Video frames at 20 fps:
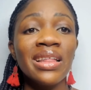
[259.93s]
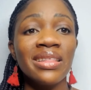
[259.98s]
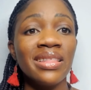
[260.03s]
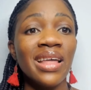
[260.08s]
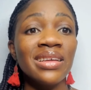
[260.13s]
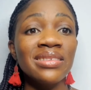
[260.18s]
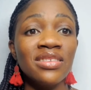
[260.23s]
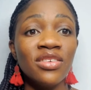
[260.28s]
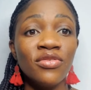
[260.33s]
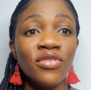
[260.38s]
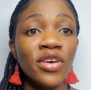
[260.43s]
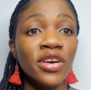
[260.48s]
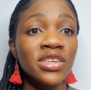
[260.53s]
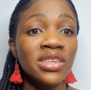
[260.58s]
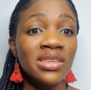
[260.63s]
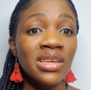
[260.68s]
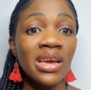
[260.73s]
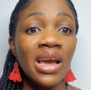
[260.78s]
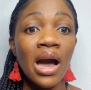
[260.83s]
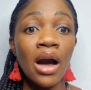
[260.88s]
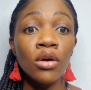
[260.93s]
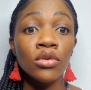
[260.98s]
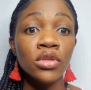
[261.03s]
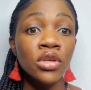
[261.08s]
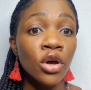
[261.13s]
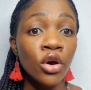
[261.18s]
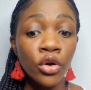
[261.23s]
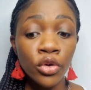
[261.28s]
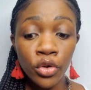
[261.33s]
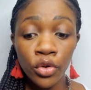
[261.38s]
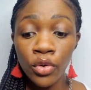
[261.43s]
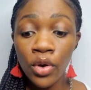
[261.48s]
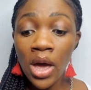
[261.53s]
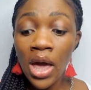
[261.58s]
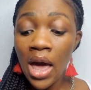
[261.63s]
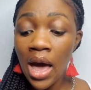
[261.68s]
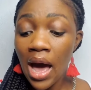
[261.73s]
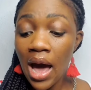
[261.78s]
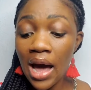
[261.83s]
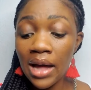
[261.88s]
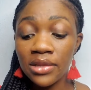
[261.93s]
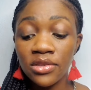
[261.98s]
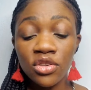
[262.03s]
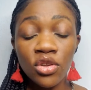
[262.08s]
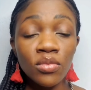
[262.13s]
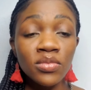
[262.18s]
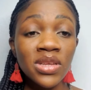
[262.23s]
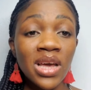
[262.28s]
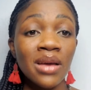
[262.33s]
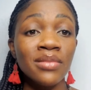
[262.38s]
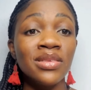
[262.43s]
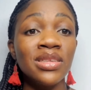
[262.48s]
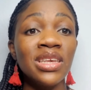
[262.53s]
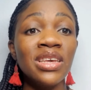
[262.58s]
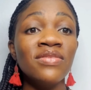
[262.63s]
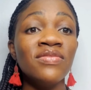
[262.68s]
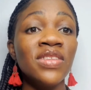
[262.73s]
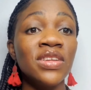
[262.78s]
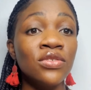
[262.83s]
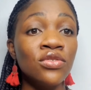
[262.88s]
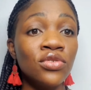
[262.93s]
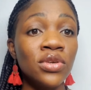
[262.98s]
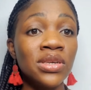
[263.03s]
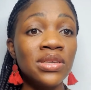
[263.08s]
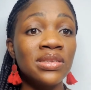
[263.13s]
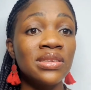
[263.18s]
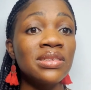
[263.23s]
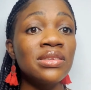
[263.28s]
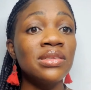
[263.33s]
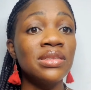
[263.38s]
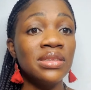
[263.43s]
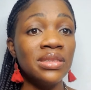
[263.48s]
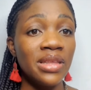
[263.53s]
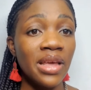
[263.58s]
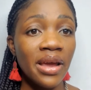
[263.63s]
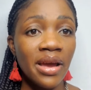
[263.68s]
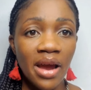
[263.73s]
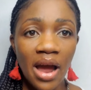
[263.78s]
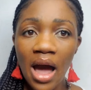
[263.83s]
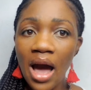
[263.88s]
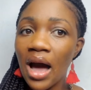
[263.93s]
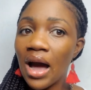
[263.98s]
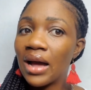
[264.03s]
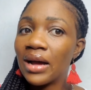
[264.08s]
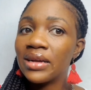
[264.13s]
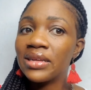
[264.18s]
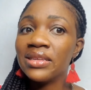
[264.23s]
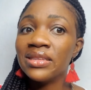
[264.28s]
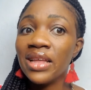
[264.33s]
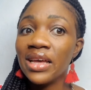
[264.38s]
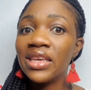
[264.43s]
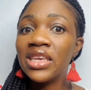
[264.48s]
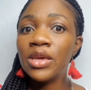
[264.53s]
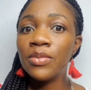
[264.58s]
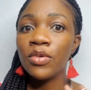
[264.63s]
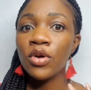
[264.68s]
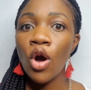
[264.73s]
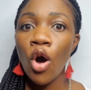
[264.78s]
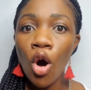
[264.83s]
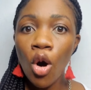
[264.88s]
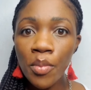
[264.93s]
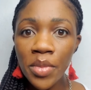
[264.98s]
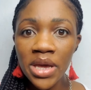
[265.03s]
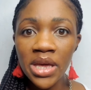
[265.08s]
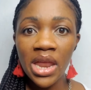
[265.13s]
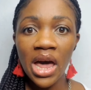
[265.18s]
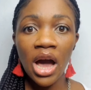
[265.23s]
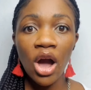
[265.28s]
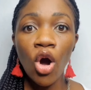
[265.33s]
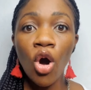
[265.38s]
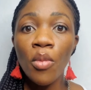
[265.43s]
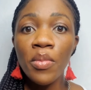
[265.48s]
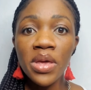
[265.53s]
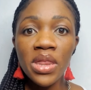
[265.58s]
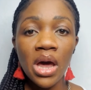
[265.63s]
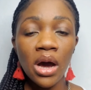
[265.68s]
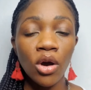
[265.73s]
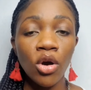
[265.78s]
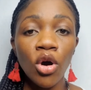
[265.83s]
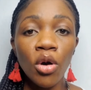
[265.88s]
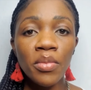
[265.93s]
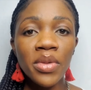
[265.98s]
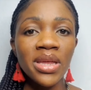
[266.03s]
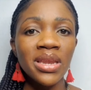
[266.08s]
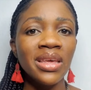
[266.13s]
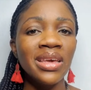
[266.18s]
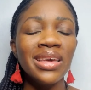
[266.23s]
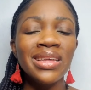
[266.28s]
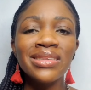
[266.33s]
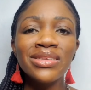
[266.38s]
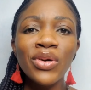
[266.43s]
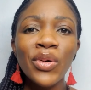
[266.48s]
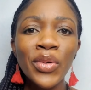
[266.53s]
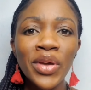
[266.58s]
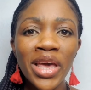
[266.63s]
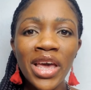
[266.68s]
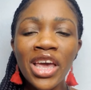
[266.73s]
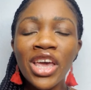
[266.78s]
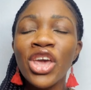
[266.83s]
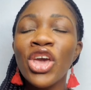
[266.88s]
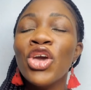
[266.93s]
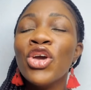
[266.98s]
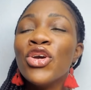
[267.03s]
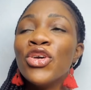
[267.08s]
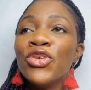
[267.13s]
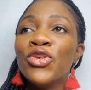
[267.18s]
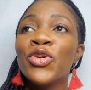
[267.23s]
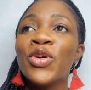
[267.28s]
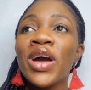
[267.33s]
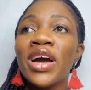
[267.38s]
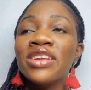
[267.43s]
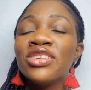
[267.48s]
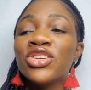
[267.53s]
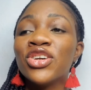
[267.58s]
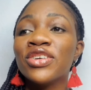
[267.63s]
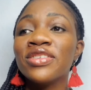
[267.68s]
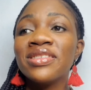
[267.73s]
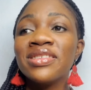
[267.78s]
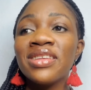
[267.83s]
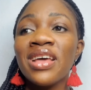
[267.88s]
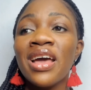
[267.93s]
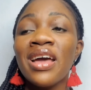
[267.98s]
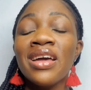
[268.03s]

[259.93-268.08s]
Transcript: that's the first thing i'll tell you and sometimes if the drinks there are they keep coming and coming and coming it's okay you can just